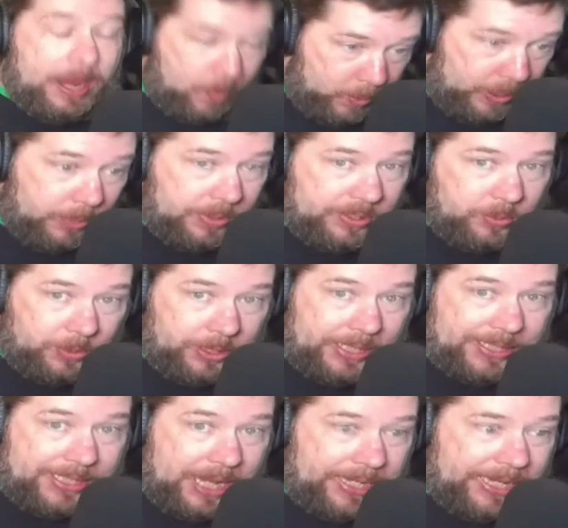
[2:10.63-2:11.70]
when it was
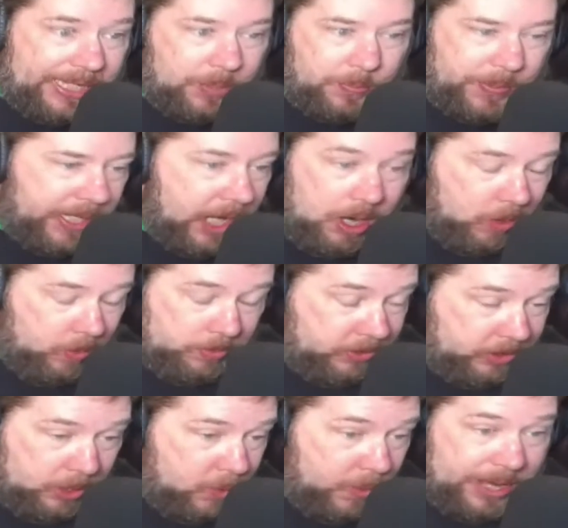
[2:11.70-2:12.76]
released on HBO.
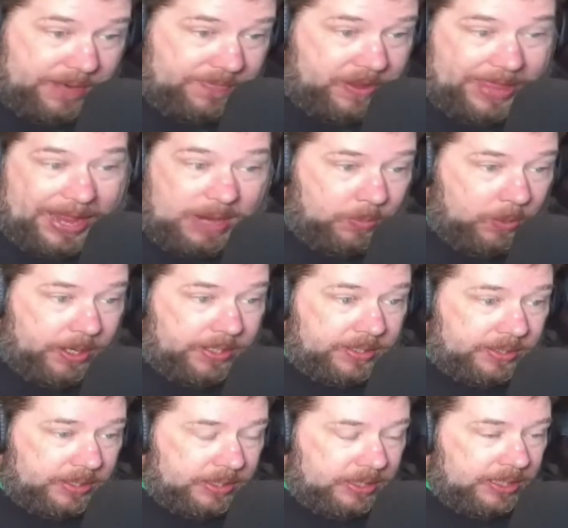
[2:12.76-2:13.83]
So whenever that
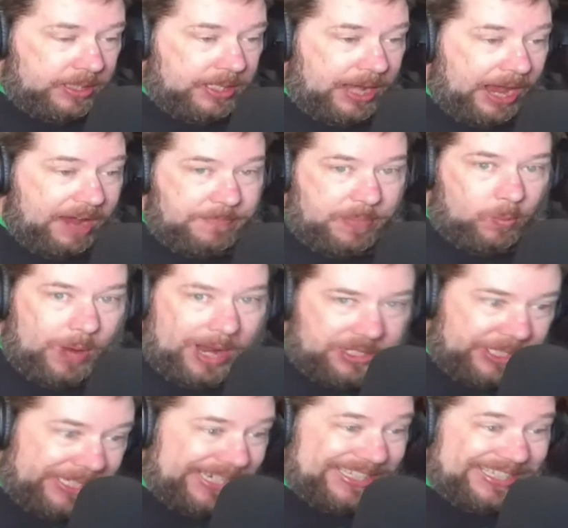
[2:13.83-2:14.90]
was, I've been
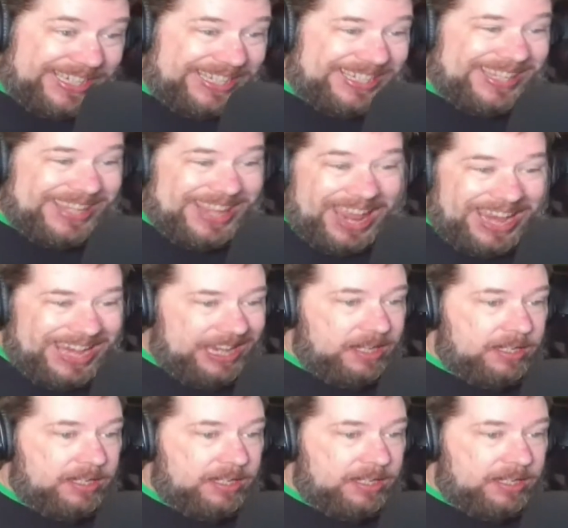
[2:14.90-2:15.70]
watching it since then.